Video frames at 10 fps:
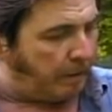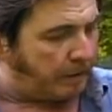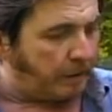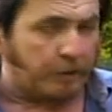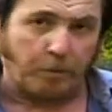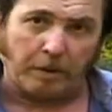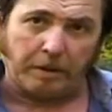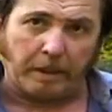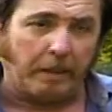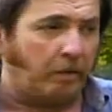But there's
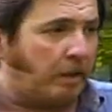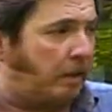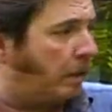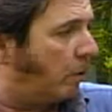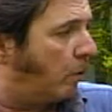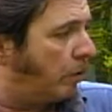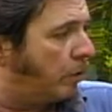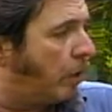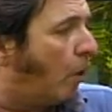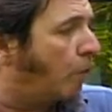one thing,
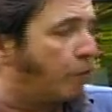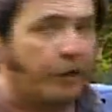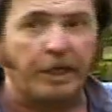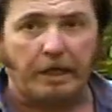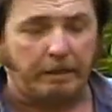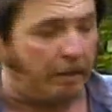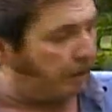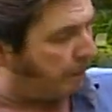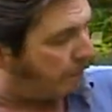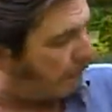don't forget.
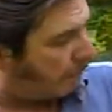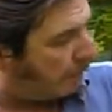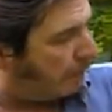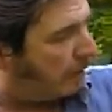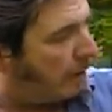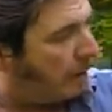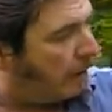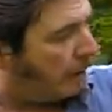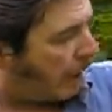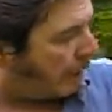
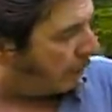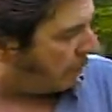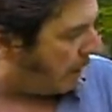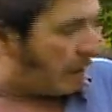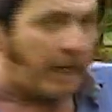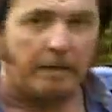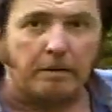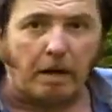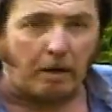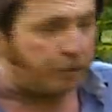I don't know
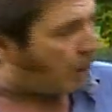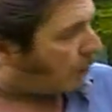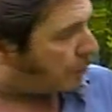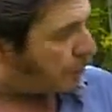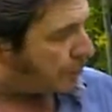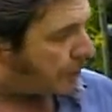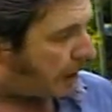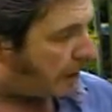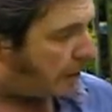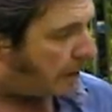how the laws are in your
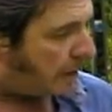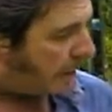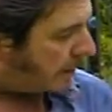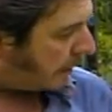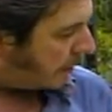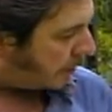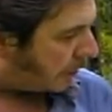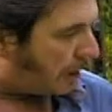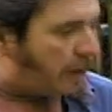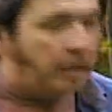state. In
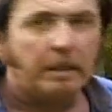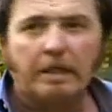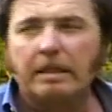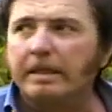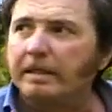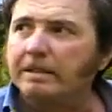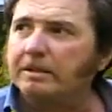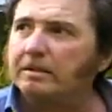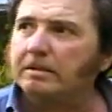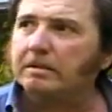Tennessee, I think
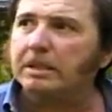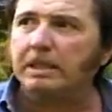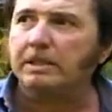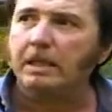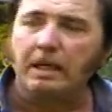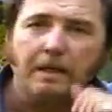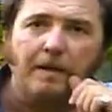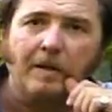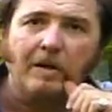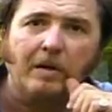it's
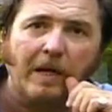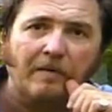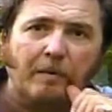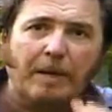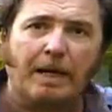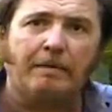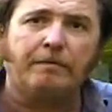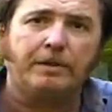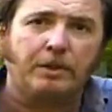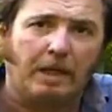16, you have to buy a
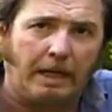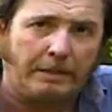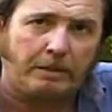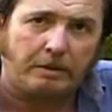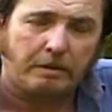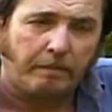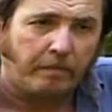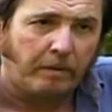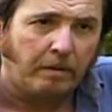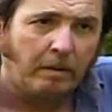fishing license.
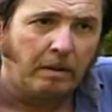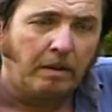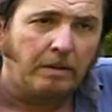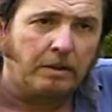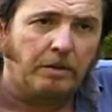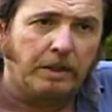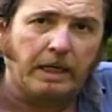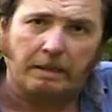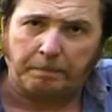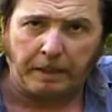So you
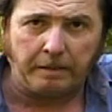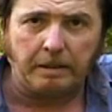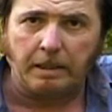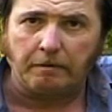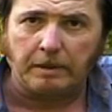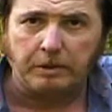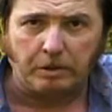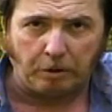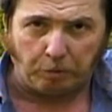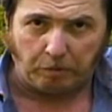got to pay the devil
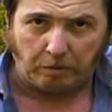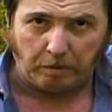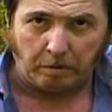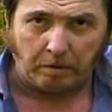his due.